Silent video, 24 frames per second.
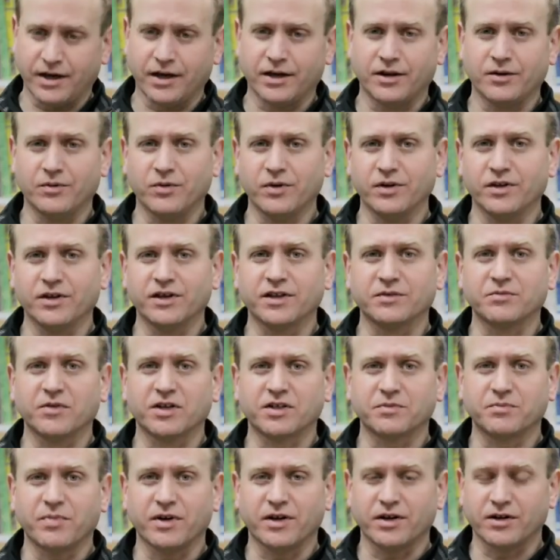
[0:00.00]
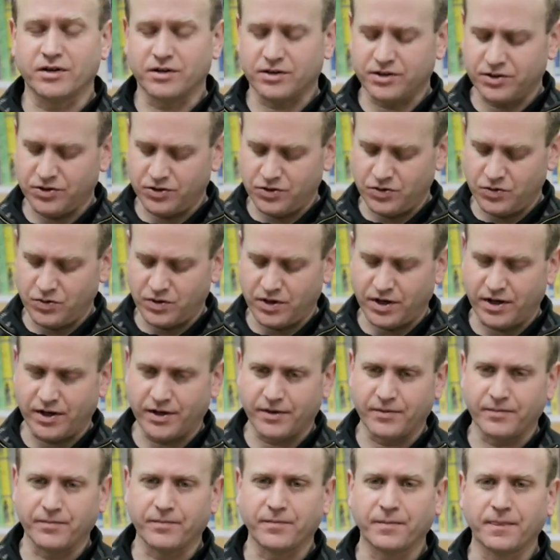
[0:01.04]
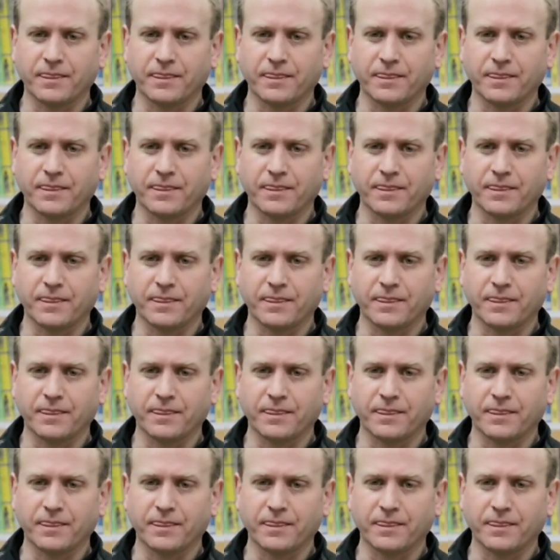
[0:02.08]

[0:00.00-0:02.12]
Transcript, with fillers: and it really is much better to um,